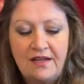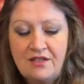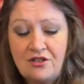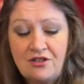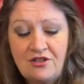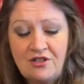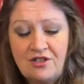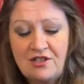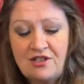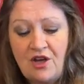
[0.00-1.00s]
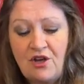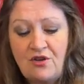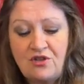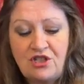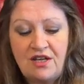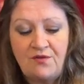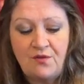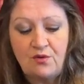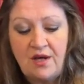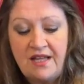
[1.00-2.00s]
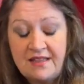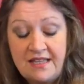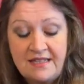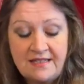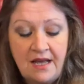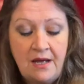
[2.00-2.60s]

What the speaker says: It's just so cheerful. And these,